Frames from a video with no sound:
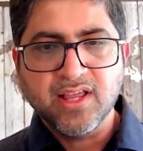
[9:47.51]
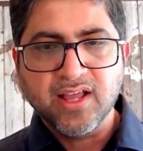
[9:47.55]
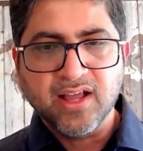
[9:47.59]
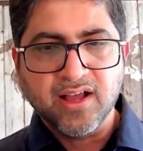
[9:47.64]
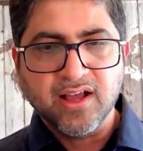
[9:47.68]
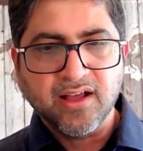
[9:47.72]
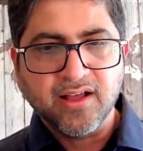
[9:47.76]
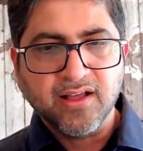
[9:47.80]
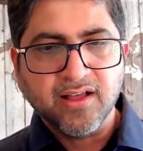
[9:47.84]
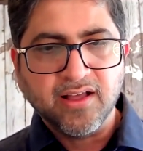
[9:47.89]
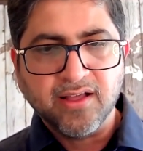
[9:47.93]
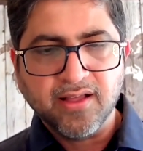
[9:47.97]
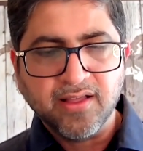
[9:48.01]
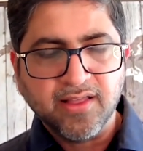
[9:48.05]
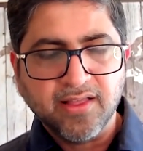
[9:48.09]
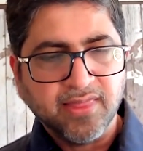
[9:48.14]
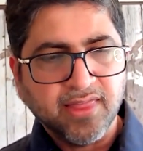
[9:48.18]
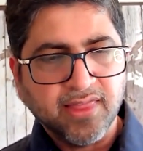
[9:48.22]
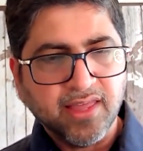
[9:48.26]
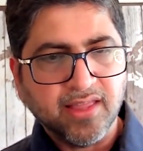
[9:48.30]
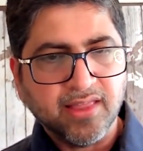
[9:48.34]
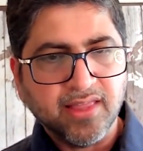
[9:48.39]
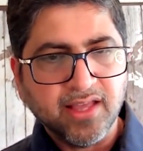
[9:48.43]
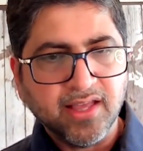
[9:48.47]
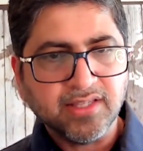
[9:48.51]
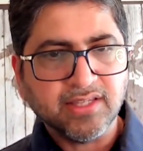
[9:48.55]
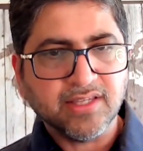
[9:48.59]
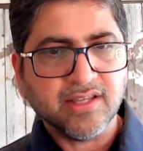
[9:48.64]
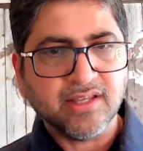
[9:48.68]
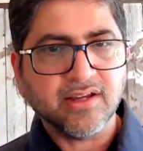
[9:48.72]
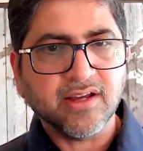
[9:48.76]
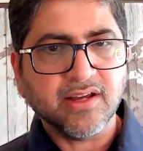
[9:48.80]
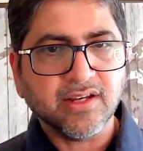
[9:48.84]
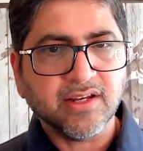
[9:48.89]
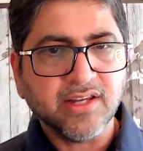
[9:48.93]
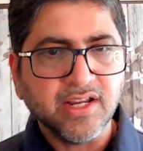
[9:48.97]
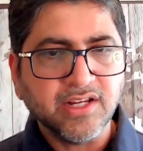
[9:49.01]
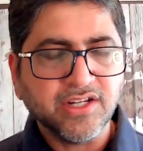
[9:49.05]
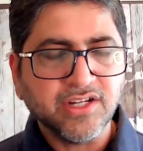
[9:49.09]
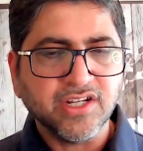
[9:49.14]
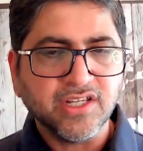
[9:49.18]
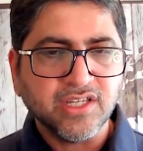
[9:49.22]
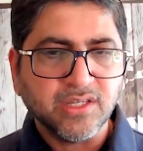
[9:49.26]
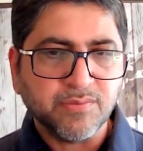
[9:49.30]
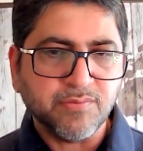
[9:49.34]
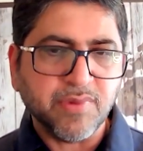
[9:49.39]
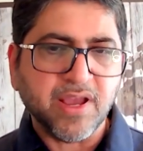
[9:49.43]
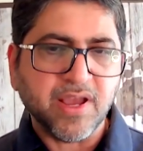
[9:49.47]
That's the
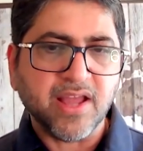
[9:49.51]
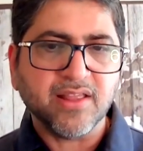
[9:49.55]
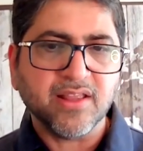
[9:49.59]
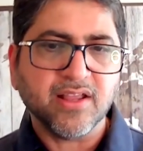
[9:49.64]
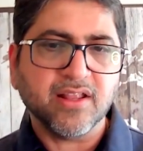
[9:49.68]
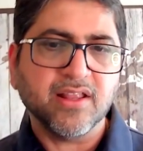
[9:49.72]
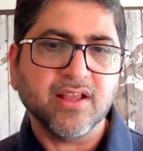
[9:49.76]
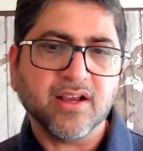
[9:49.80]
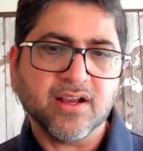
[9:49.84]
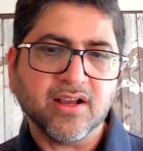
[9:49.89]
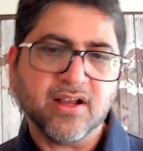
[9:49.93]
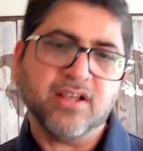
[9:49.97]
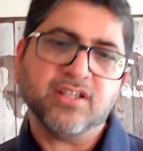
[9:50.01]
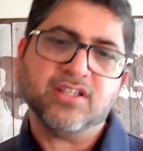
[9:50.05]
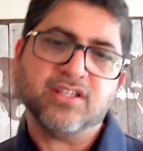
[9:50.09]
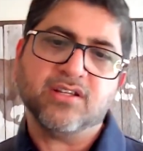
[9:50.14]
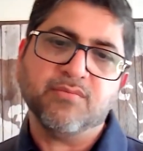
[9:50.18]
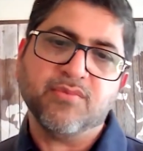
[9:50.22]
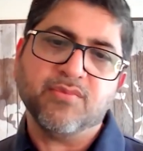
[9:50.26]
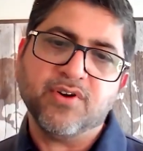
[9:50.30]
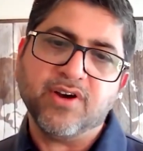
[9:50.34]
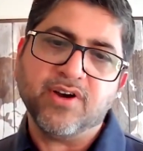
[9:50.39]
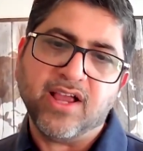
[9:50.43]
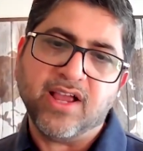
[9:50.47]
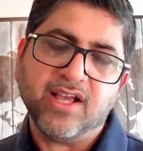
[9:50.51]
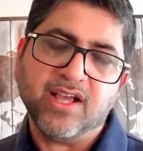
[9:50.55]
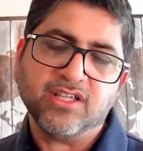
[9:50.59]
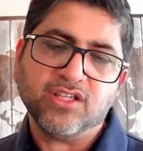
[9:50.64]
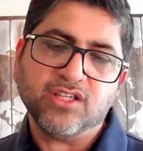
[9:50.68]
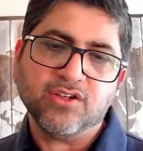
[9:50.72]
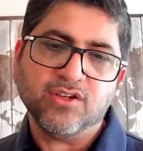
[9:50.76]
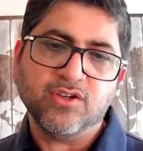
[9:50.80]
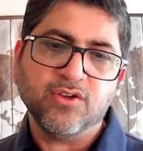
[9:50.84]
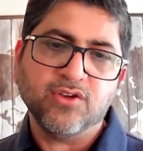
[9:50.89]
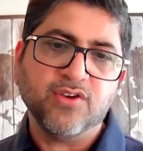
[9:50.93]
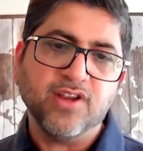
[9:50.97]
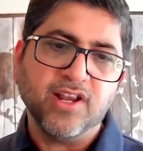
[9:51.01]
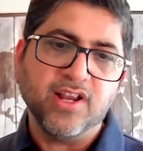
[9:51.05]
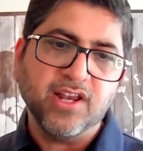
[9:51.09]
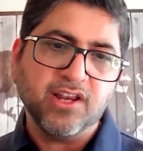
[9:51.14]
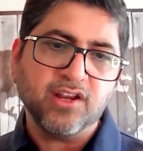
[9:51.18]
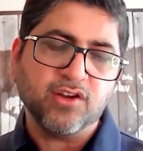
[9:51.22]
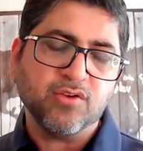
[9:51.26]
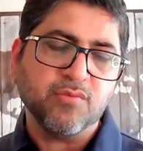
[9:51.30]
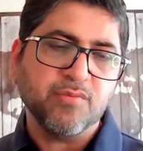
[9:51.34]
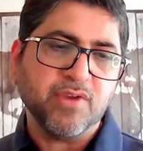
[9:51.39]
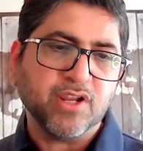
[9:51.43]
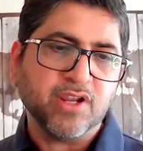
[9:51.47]
attention span that the customer has. So you really
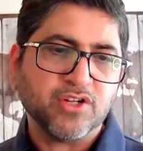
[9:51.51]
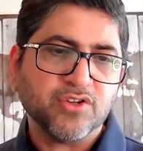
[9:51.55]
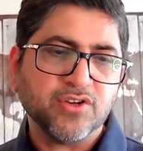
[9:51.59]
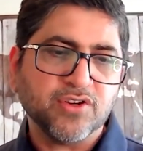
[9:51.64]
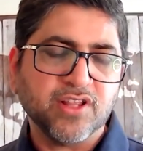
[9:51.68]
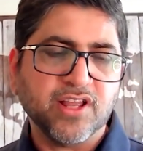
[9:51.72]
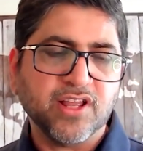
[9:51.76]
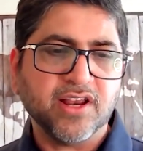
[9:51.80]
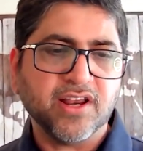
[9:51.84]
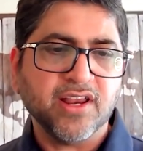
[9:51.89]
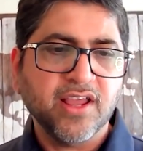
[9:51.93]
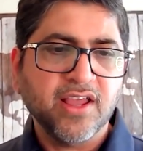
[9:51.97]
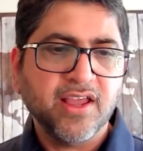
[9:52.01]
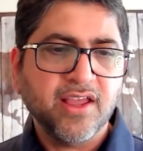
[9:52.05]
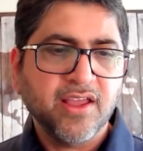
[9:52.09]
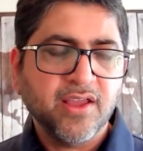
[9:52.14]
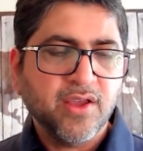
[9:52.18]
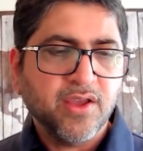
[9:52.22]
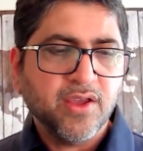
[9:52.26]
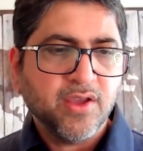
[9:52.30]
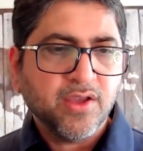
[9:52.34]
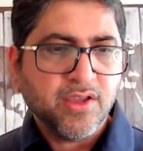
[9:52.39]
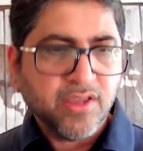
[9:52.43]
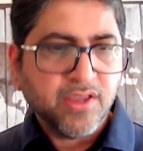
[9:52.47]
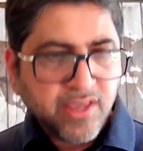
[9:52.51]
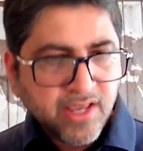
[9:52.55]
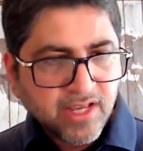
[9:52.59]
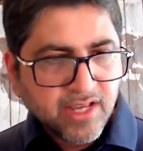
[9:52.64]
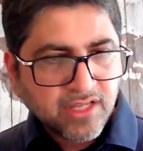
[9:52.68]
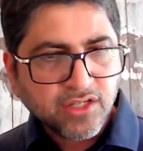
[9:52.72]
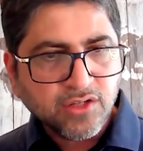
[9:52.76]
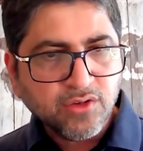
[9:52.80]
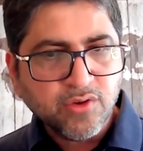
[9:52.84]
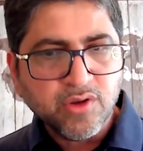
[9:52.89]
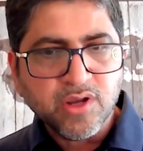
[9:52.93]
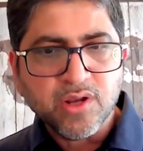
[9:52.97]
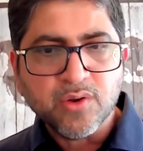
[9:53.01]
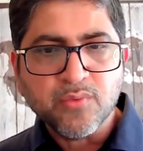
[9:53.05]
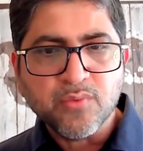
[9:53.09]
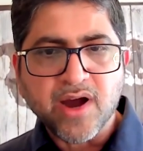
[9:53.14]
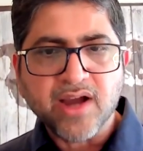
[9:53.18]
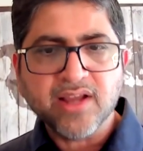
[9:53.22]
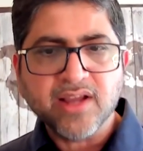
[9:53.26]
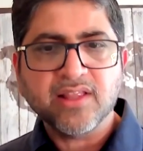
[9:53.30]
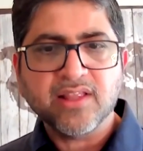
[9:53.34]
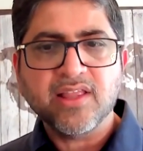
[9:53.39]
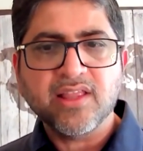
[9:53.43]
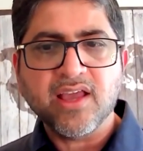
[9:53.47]
need to make sure that, yes, you
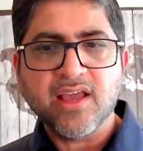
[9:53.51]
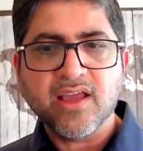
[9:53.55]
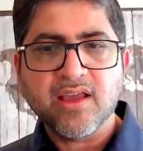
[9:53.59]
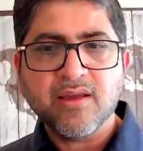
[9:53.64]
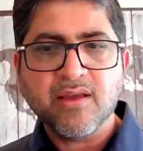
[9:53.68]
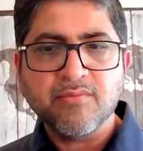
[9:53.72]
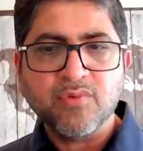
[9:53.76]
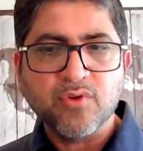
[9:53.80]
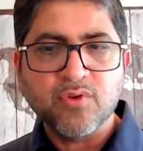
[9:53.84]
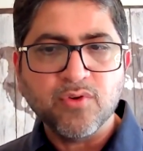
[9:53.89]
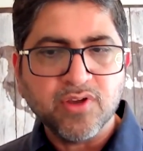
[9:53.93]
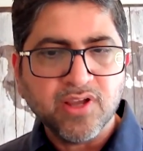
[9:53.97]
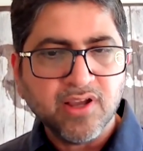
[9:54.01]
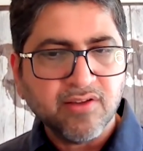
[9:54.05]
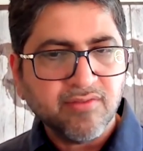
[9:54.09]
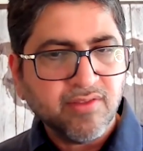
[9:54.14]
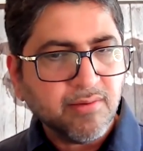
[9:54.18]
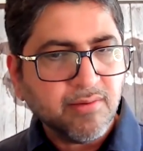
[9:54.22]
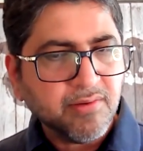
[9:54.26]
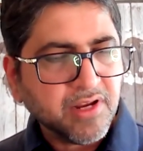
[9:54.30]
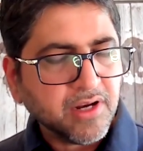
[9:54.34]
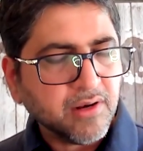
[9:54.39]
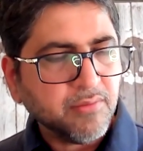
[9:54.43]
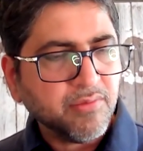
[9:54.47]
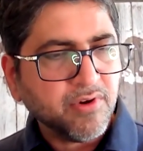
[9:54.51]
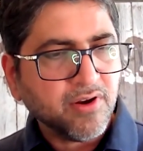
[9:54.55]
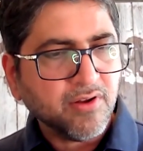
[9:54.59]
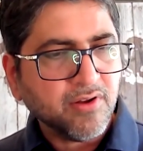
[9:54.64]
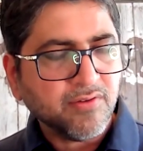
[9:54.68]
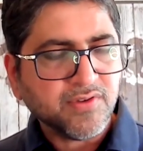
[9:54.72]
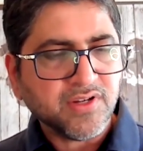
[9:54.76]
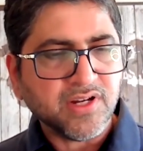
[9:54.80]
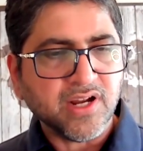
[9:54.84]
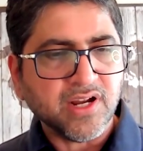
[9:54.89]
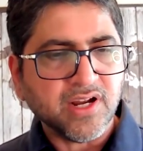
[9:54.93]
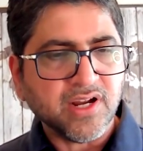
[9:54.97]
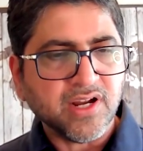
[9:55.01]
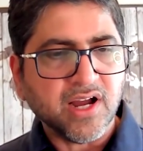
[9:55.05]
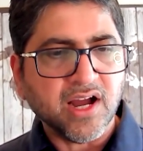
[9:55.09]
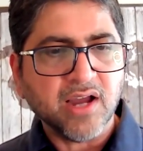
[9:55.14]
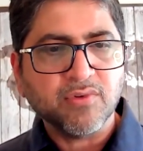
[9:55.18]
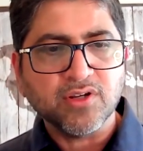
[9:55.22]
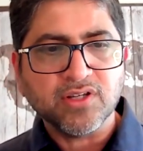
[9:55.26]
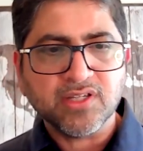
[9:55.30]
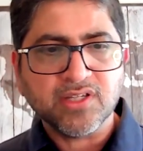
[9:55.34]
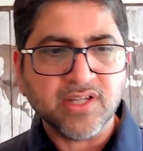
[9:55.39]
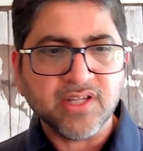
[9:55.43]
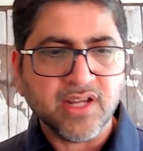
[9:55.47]
invite them, you give them a little bit of
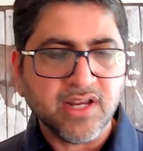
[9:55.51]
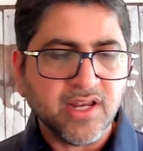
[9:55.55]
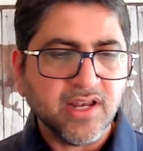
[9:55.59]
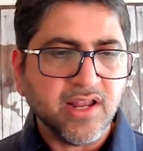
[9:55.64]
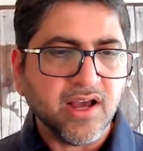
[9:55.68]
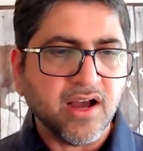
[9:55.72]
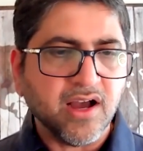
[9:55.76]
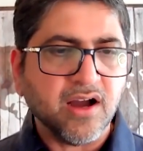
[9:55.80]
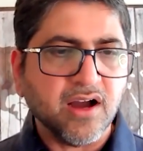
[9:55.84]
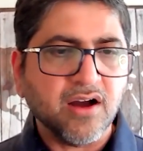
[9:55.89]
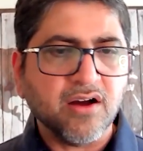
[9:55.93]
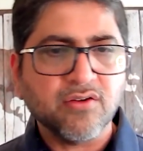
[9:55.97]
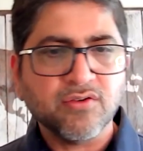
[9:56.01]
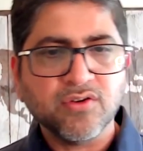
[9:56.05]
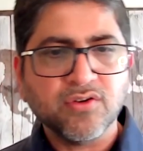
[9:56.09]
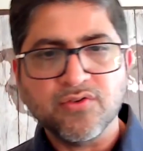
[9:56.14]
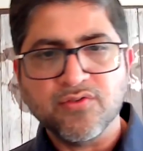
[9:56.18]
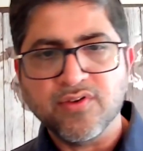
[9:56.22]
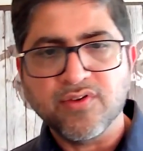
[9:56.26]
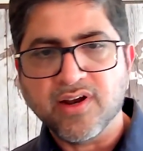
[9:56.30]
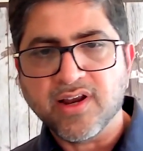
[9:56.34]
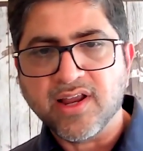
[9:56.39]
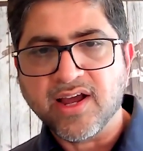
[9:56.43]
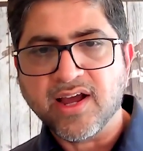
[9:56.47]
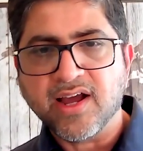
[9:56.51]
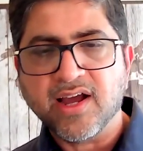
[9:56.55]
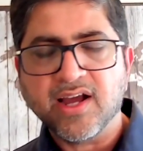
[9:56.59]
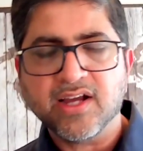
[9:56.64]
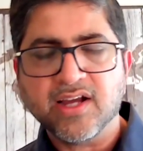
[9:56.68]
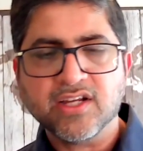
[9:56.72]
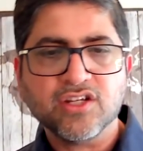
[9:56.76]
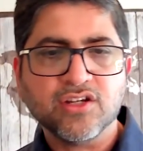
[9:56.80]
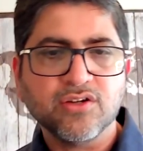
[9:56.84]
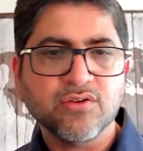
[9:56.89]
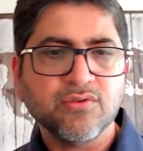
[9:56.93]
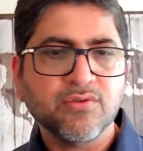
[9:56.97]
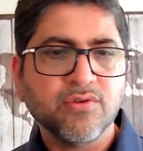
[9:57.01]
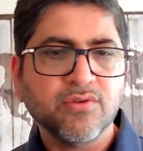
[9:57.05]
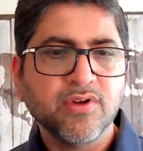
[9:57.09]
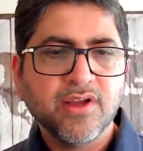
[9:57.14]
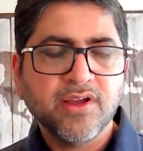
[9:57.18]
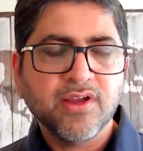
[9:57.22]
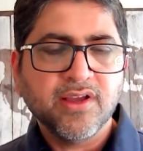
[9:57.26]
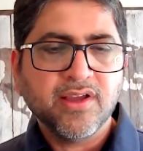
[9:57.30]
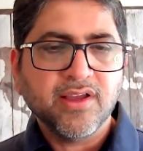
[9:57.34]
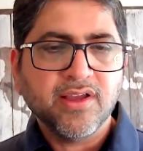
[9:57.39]
time to sit down, to relax, to